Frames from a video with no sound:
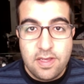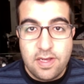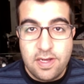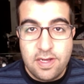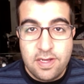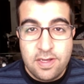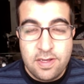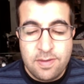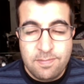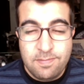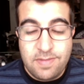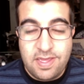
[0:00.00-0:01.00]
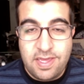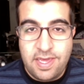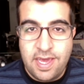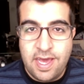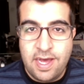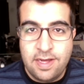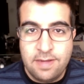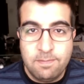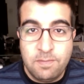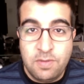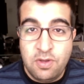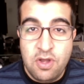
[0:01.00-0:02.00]

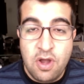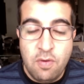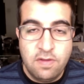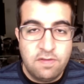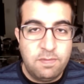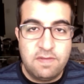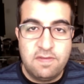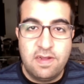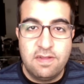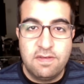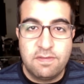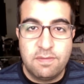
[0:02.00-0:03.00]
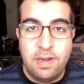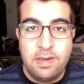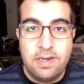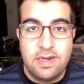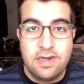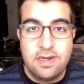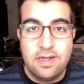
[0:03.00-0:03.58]
No one speaks English around here.